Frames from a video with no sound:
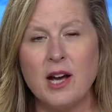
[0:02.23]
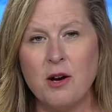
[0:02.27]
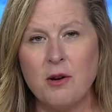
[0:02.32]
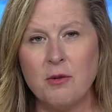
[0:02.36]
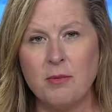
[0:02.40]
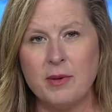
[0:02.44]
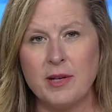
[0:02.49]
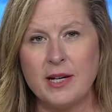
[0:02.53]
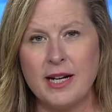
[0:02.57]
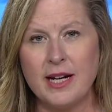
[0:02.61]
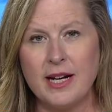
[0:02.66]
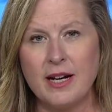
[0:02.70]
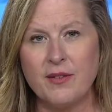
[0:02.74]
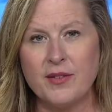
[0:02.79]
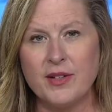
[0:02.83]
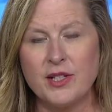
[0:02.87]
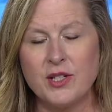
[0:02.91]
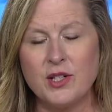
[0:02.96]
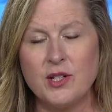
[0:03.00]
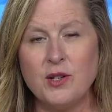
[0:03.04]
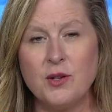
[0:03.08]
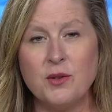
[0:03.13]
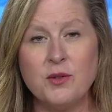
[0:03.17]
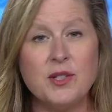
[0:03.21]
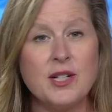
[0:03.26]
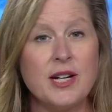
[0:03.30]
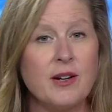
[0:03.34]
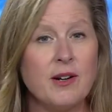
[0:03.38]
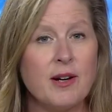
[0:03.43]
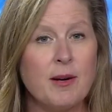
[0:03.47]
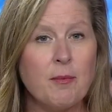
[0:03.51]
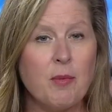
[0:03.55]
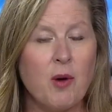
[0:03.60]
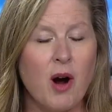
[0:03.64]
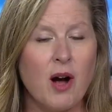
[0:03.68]
opening of its new
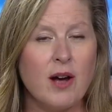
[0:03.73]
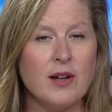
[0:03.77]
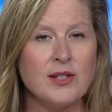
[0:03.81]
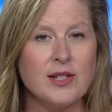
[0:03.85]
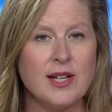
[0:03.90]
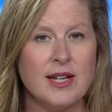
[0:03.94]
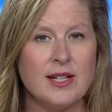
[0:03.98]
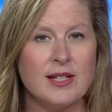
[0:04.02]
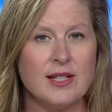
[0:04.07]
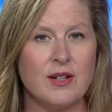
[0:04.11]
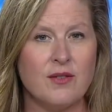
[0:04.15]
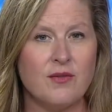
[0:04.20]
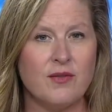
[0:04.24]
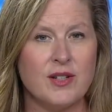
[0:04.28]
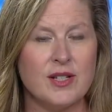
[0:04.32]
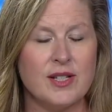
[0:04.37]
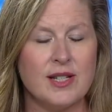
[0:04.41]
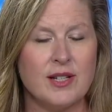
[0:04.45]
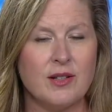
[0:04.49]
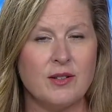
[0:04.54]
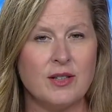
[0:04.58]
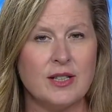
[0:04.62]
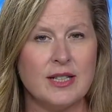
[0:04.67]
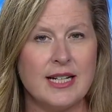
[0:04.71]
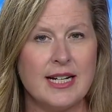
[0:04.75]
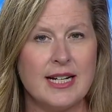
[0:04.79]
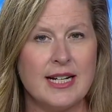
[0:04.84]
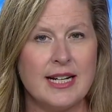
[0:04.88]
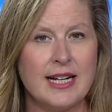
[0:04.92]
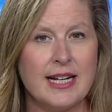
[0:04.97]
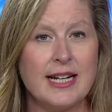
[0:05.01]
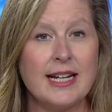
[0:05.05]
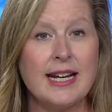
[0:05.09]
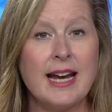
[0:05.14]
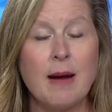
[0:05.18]
dairy processing
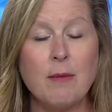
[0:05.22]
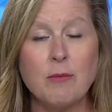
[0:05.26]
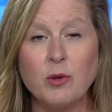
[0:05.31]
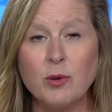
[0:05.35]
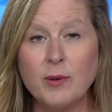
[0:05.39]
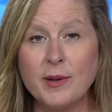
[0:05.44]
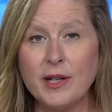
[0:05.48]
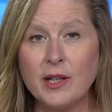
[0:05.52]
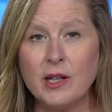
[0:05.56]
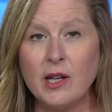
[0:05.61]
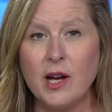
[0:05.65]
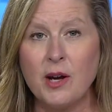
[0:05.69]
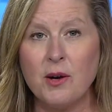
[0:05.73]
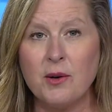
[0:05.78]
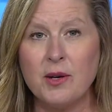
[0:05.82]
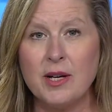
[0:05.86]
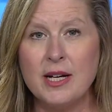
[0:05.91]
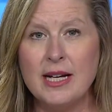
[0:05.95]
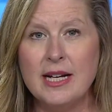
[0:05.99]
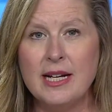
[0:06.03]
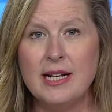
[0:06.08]
facility in Amarillo.